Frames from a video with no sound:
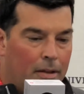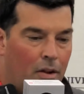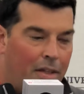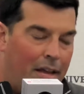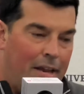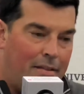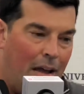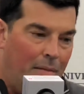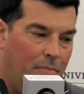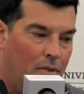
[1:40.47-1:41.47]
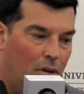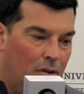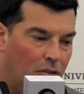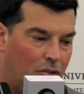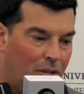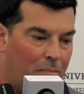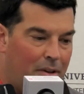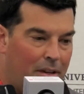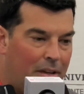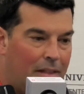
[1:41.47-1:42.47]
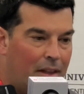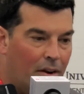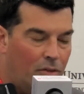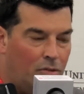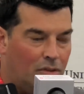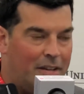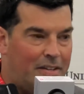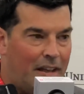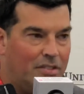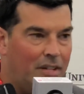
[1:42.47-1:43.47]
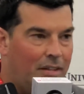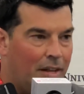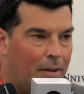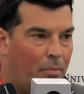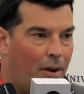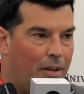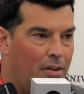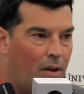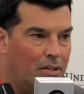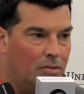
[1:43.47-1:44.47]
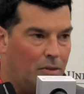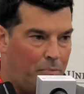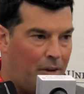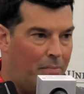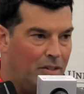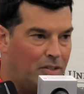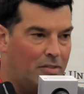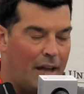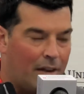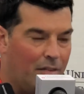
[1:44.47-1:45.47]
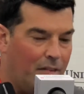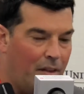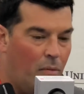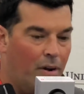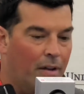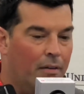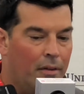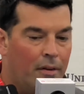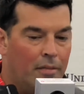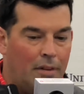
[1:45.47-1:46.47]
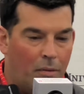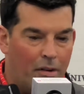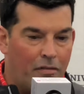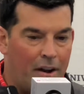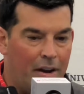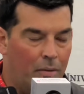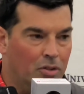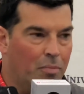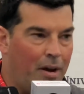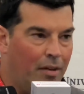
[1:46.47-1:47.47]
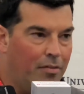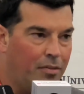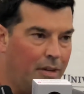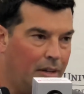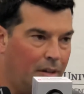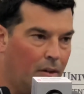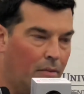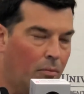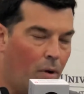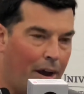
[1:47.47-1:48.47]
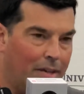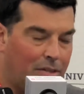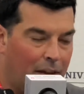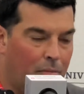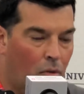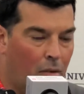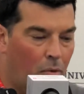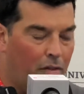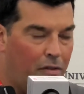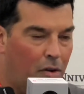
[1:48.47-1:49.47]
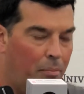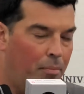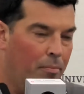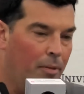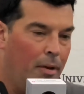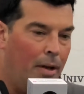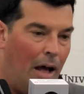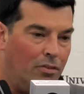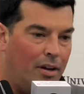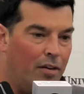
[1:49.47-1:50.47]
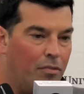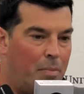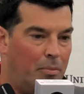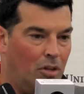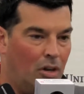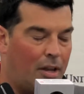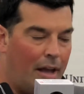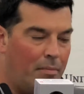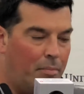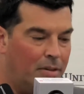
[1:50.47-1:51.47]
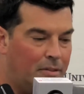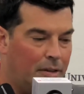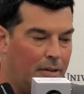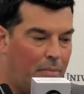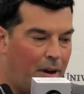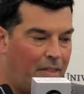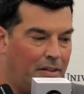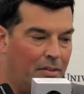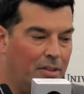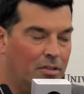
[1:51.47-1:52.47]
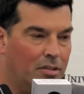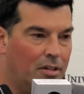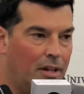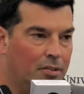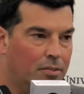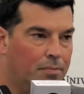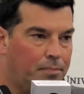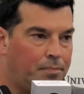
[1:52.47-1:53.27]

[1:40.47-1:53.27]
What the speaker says: I think anytime there's somebody in there who's untested, like Brandon, hasn't really played a bunch of tackle, that they want to find out what you're made of, and why it's getting more and more film out there for people to look at. But I think they're answering the test.